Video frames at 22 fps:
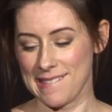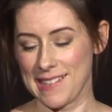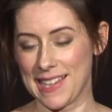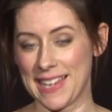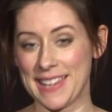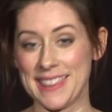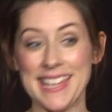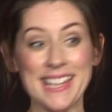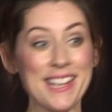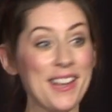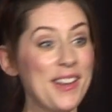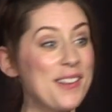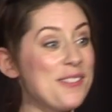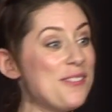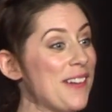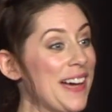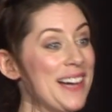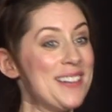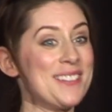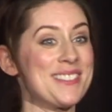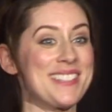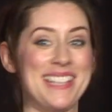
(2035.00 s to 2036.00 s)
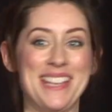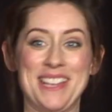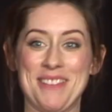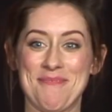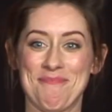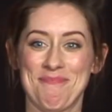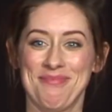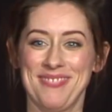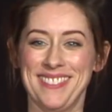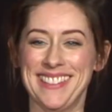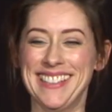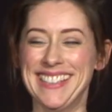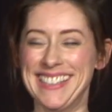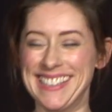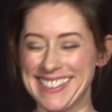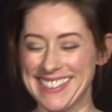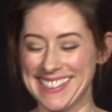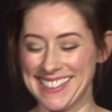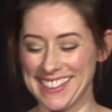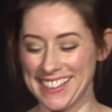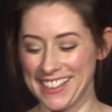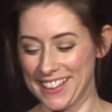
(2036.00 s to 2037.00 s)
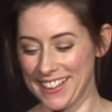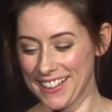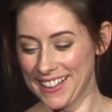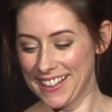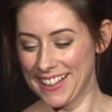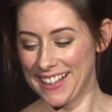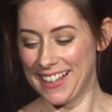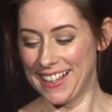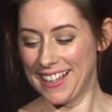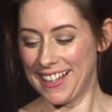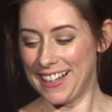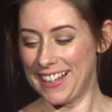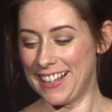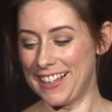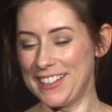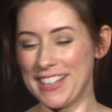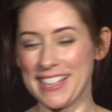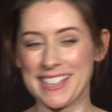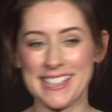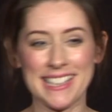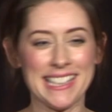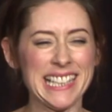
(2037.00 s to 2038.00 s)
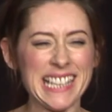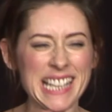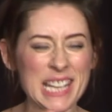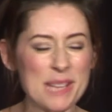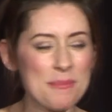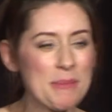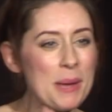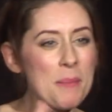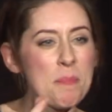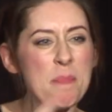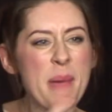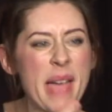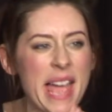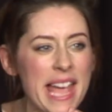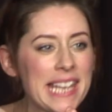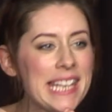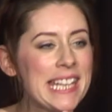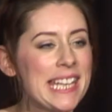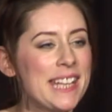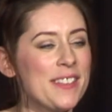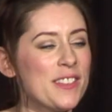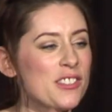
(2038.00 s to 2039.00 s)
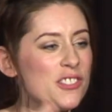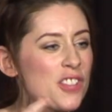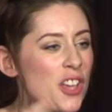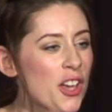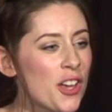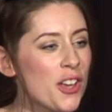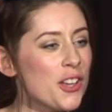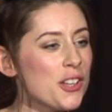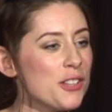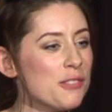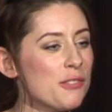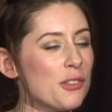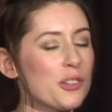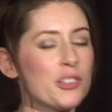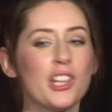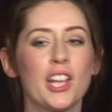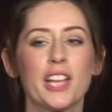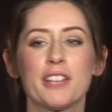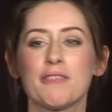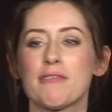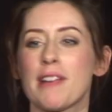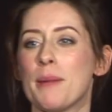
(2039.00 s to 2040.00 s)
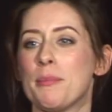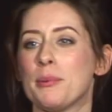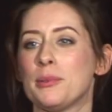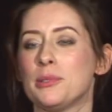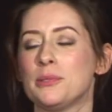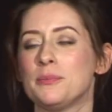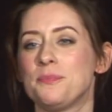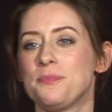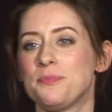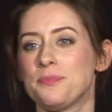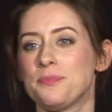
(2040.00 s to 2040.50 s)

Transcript: And then I found him, like a gleaming penny in the turd of online rabble.